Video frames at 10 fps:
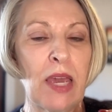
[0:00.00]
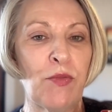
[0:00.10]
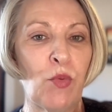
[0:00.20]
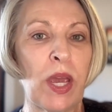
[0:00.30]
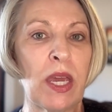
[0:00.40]

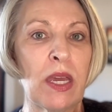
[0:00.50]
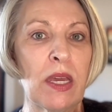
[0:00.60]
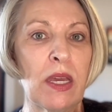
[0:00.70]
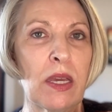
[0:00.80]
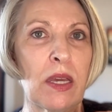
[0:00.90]
if
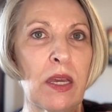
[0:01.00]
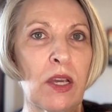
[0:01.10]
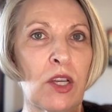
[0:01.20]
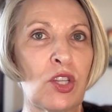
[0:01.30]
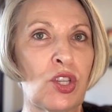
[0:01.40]
we
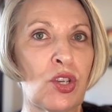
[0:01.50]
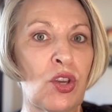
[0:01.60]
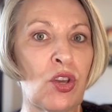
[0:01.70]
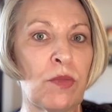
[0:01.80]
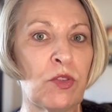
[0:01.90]

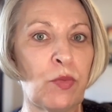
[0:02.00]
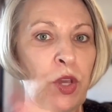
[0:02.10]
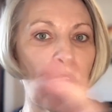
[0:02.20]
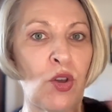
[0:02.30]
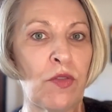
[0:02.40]

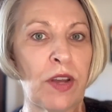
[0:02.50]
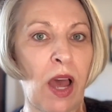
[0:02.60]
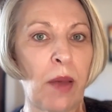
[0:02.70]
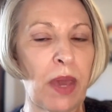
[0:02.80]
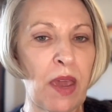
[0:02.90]
hoovered up